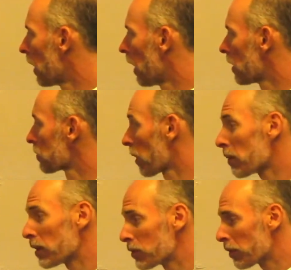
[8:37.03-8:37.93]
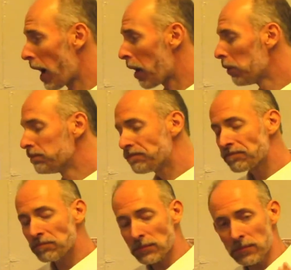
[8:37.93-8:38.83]
what I'm going to do now
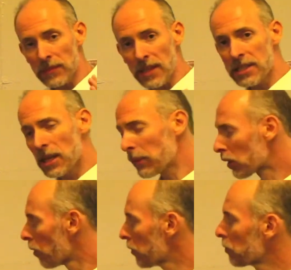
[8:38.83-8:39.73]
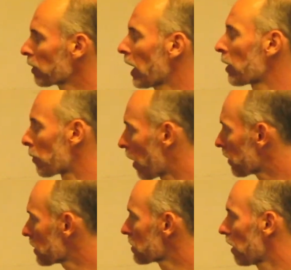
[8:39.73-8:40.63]
is I'm going to go through and kind of run
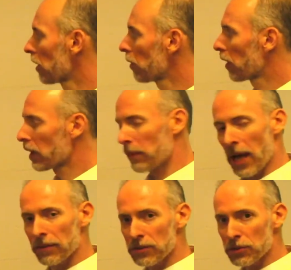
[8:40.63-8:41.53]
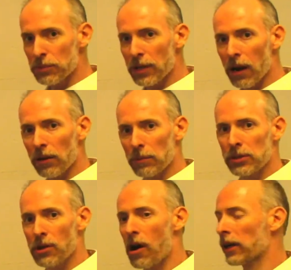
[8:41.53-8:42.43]
the solenoid. I'm going to have it zoomed out. I'll
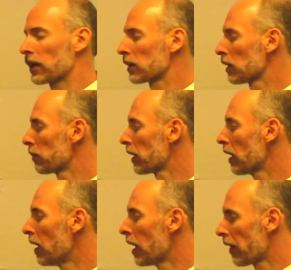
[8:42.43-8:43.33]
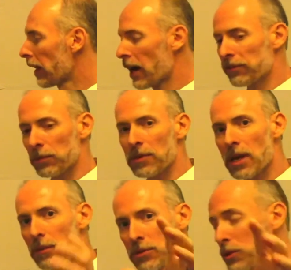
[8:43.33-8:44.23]
be talking a little bit, and then afterwards
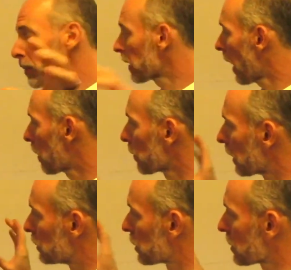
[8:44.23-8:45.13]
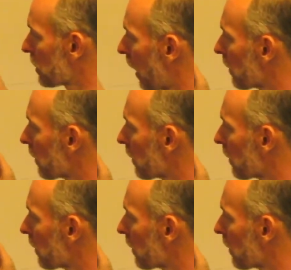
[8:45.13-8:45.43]
I'm going to zoom the camera in just on